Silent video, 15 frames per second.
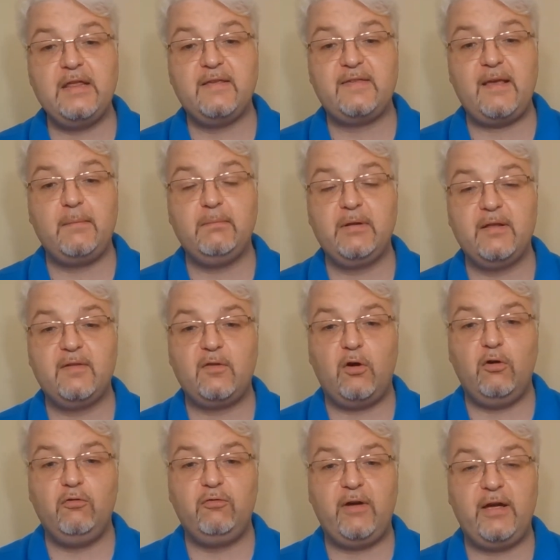semblance
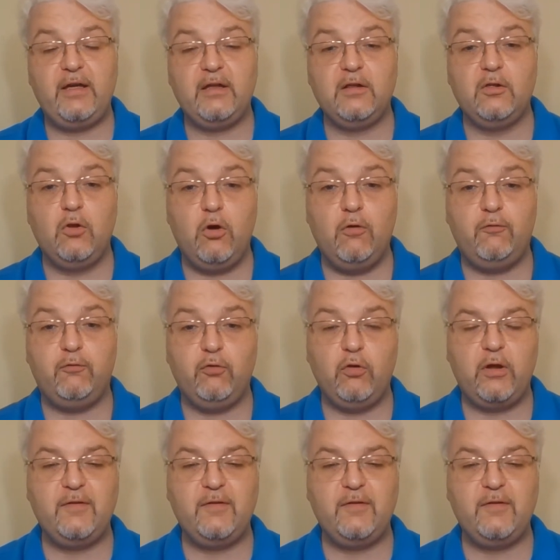of a lawful,